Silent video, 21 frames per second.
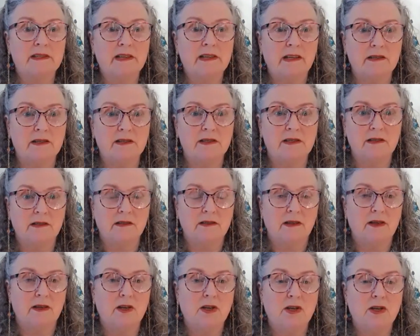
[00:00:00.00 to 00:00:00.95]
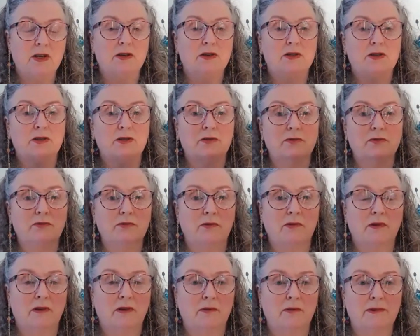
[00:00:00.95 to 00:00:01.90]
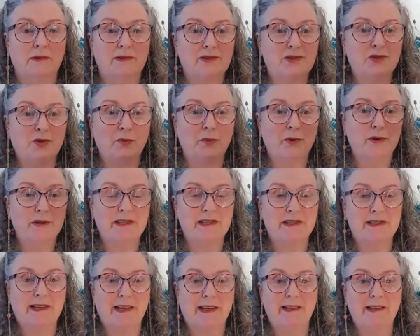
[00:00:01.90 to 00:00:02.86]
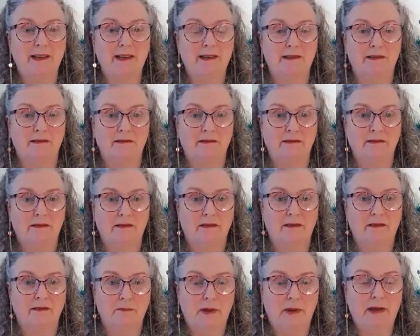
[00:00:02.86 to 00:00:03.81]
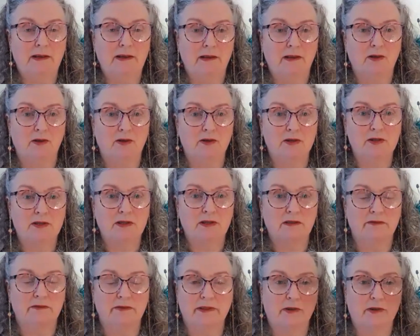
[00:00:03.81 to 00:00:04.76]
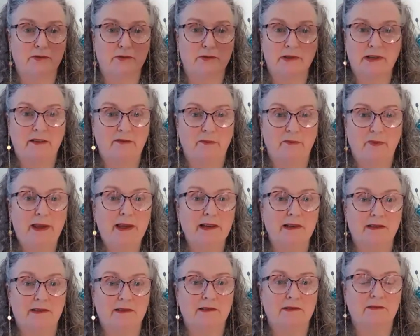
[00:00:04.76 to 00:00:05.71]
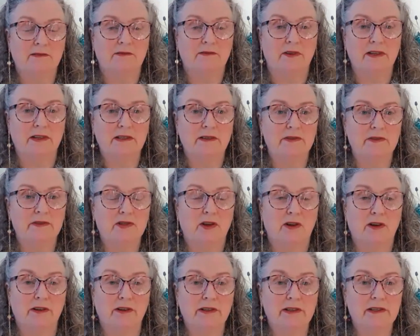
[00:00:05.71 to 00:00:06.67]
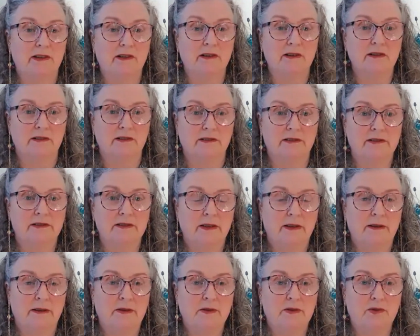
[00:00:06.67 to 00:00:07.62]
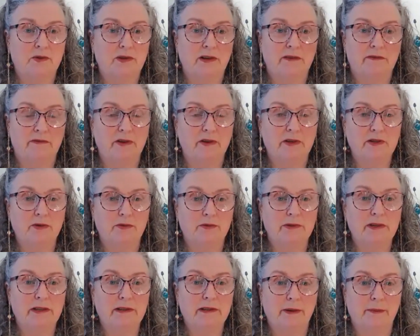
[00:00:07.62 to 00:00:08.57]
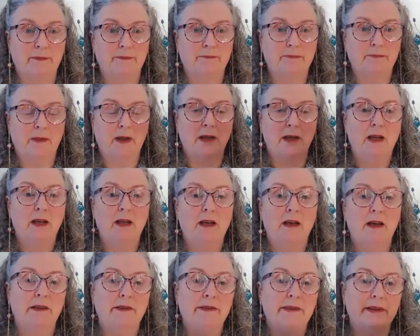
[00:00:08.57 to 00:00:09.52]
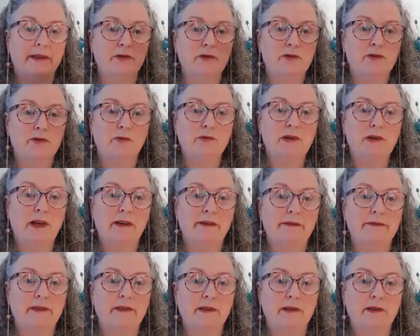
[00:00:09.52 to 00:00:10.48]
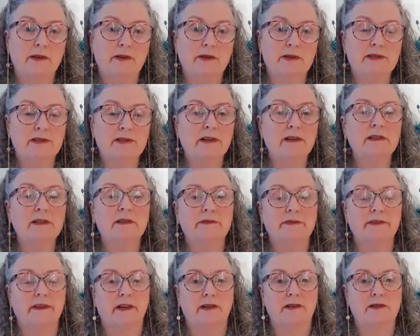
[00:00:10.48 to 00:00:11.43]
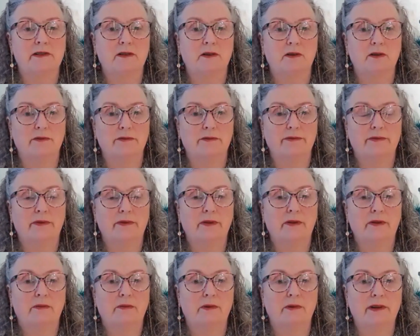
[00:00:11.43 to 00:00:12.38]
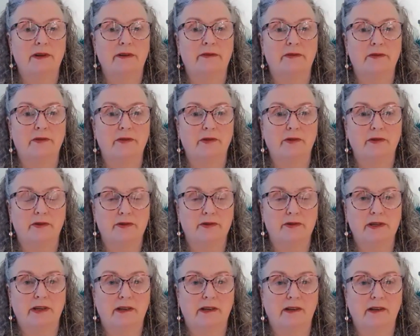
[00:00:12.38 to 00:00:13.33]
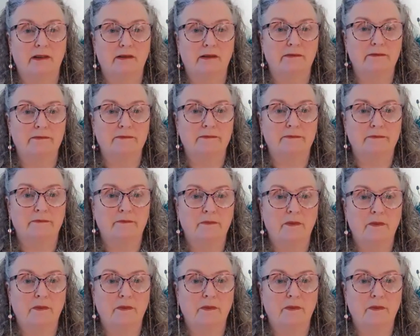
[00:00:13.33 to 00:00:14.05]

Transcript: sense to, well, there's no point in taking painkillers if I don't have pain, right? If it's gone, it's gone. So therefore, I don't need them. And then you don't have the side effects of whatever you're taking,